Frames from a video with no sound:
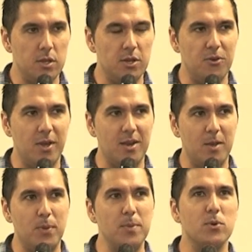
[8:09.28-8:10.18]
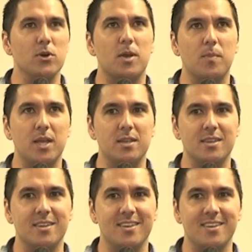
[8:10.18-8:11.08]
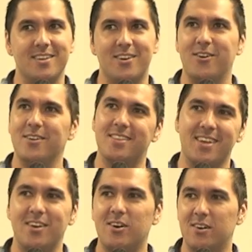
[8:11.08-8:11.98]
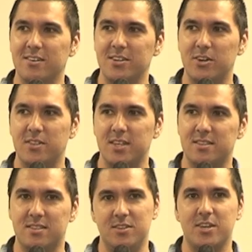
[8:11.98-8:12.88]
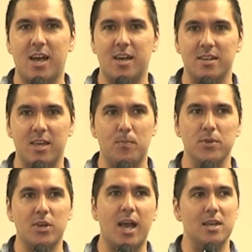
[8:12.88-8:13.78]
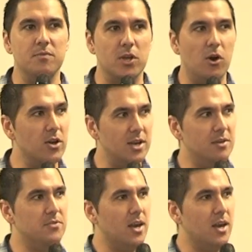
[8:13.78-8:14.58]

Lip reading: and people look at me and, and think, oh, that you can't live in God and live